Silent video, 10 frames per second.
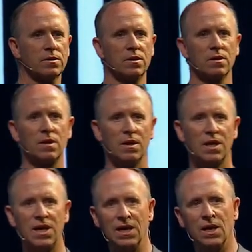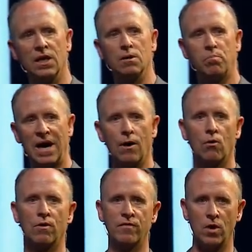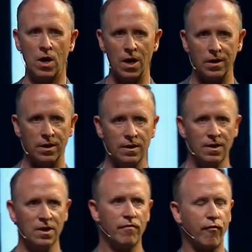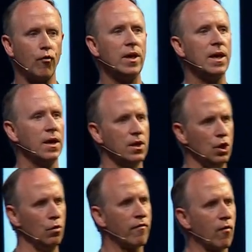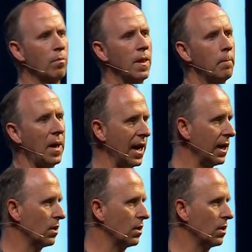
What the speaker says: the healing power of God, freeing you from the pain